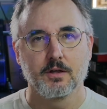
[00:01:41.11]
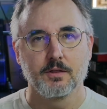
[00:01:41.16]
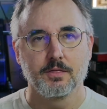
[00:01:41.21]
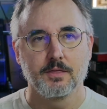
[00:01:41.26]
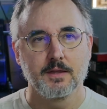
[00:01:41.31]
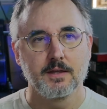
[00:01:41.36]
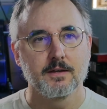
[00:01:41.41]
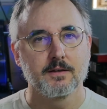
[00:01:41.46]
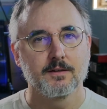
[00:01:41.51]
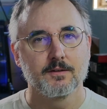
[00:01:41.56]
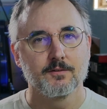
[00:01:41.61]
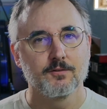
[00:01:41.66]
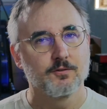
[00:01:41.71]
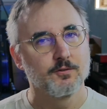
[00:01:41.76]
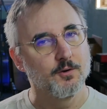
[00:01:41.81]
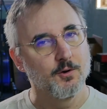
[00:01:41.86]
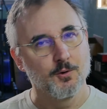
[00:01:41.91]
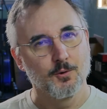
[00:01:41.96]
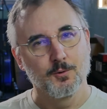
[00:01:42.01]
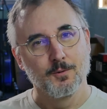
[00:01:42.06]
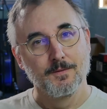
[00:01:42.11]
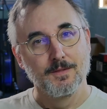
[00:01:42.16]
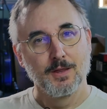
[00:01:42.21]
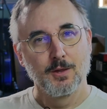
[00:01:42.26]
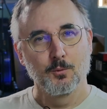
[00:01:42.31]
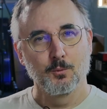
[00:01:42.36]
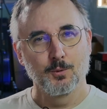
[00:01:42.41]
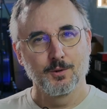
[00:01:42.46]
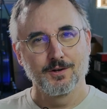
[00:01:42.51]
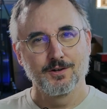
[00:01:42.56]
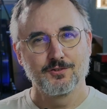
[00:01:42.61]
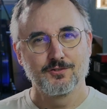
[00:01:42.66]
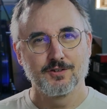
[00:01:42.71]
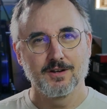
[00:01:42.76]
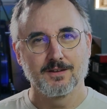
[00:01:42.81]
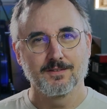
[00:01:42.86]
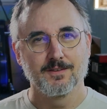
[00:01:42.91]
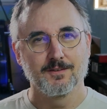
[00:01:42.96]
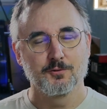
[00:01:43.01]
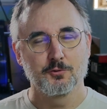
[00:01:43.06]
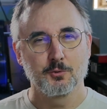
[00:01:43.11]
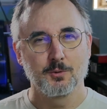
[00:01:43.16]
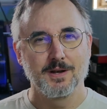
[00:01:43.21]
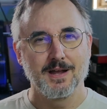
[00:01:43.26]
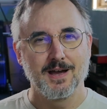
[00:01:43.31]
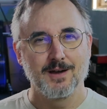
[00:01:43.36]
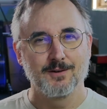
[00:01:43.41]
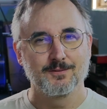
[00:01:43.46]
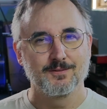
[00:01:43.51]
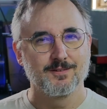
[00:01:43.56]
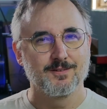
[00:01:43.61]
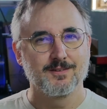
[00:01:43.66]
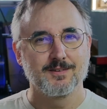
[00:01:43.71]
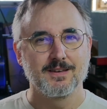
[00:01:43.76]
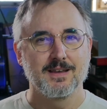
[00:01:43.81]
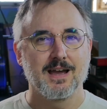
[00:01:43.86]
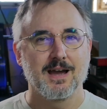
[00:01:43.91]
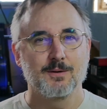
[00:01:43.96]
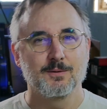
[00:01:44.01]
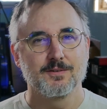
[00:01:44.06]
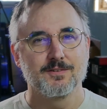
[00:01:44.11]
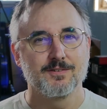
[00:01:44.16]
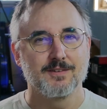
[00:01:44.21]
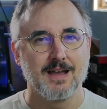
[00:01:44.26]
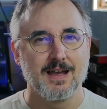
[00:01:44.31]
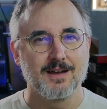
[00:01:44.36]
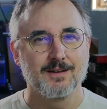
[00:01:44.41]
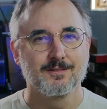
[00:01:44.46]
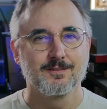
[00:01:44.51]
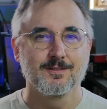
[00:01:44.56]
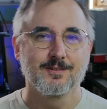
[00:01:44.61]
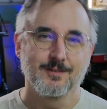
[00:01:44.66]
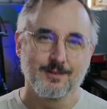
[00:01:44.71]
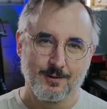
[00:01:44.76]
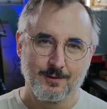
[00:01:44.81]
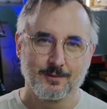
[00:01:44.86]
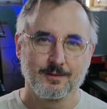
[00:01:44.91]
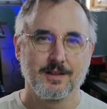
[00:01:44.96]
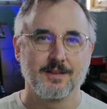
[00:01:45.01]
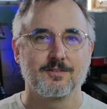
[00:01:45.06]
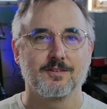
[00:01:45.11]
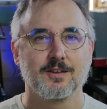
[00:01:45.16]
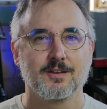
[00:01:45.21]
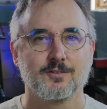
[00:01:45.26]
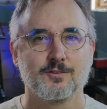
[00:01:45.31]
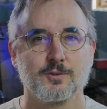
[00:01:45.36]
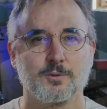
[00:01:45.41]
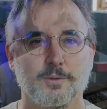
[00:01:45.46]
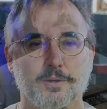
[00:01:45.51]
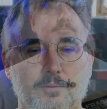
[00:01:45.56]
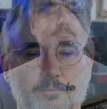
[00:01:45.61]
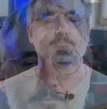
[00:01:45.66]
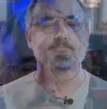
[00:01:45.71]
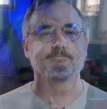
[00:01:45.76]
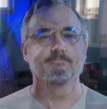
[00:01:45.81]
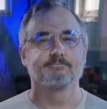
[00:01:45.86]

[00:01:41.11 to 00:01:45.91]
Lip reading: I think, and so we're going to check this one out and see how it sounds, so let's get to it.